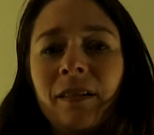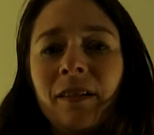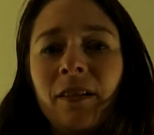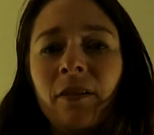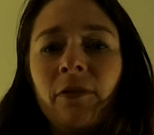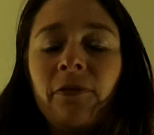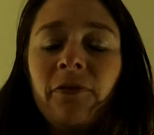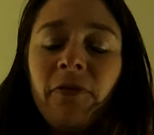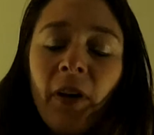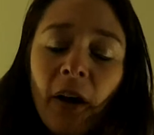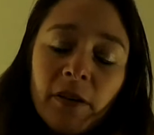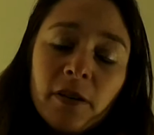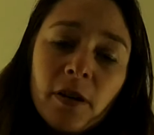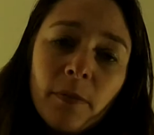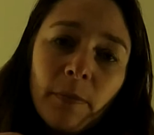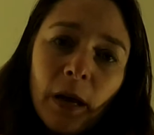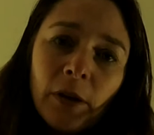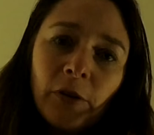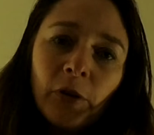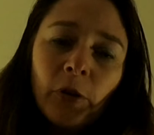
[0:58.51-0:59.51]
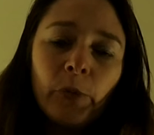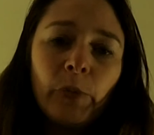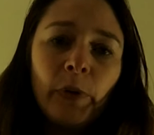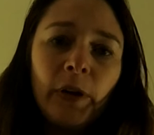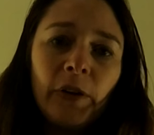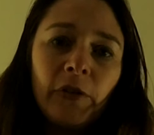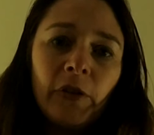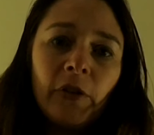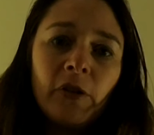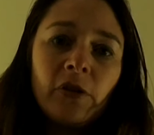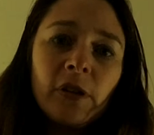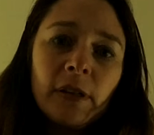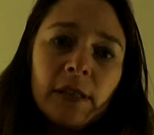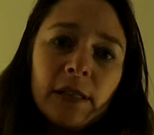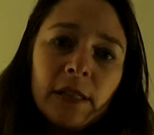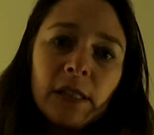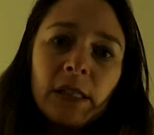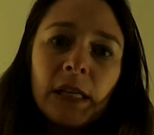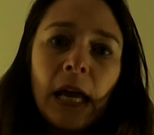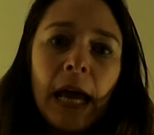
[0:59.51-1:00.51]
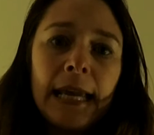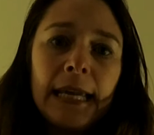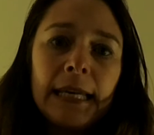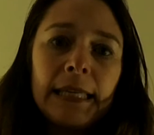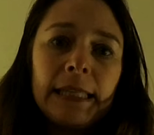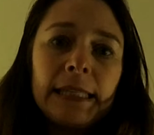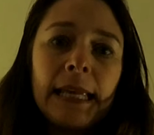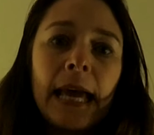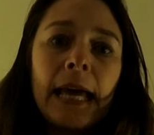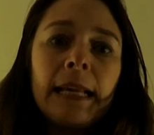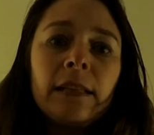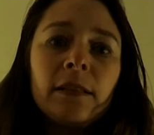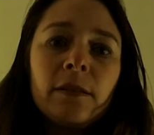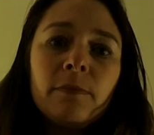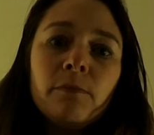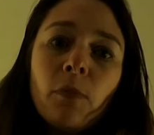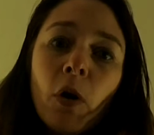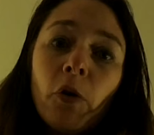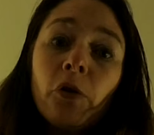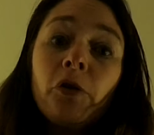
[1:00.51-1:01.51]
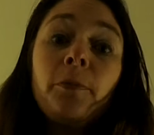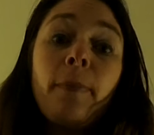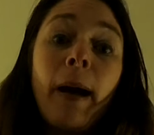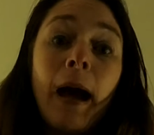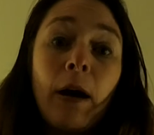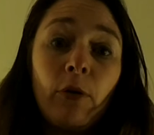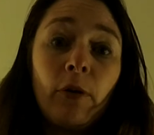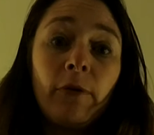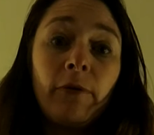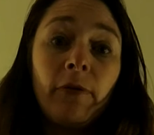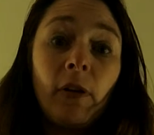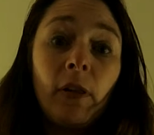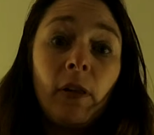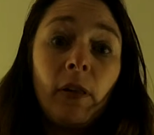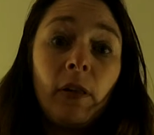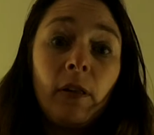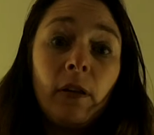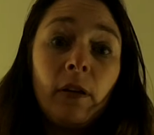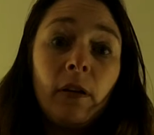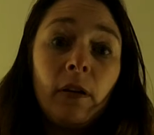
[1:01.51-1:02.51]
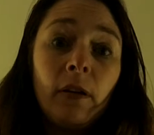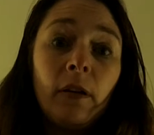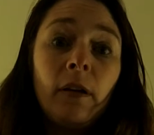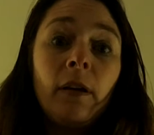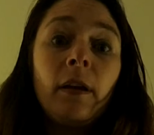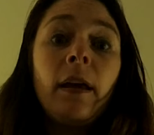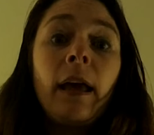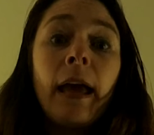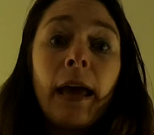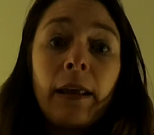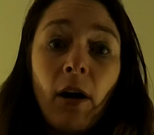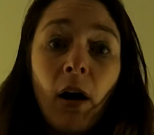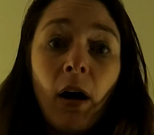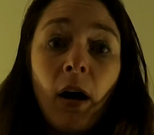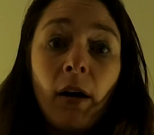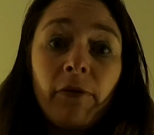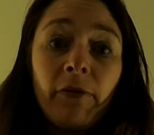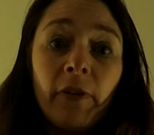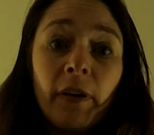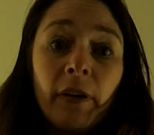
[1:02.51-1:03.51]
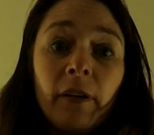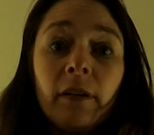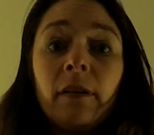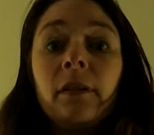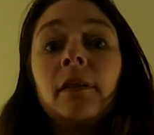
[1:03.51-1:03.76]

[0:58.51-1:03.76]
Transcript: fundamental research is science at its most powerful, and often